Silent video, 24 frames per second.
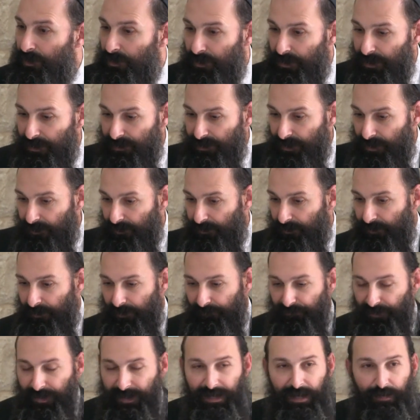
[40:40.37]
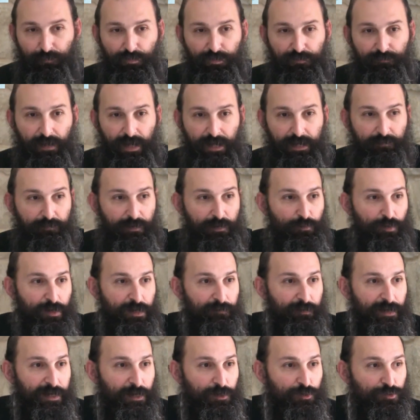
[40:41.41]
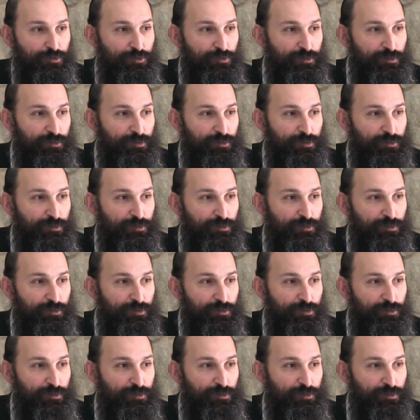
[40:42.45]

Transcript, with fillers: At least if I come with money, but what am I going to